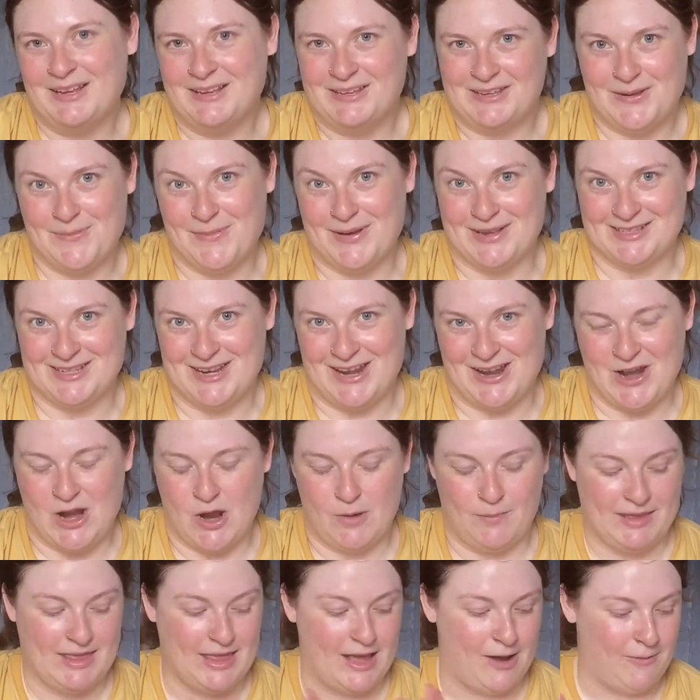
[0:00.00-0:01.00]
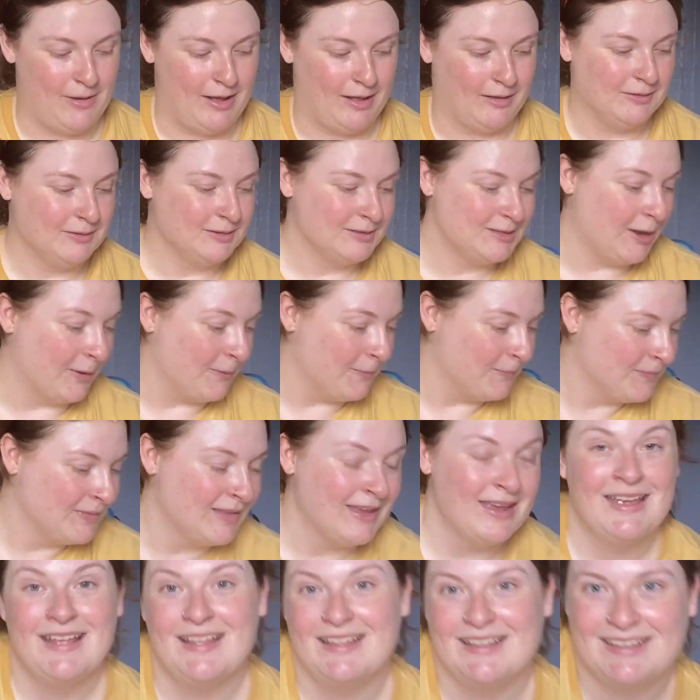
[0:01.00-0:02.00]
you must not know me that well. So
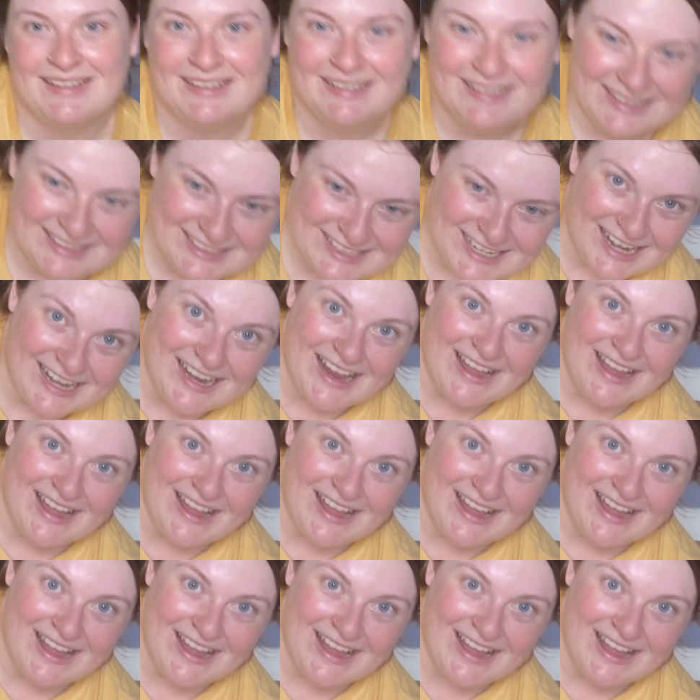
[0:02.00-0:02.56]
check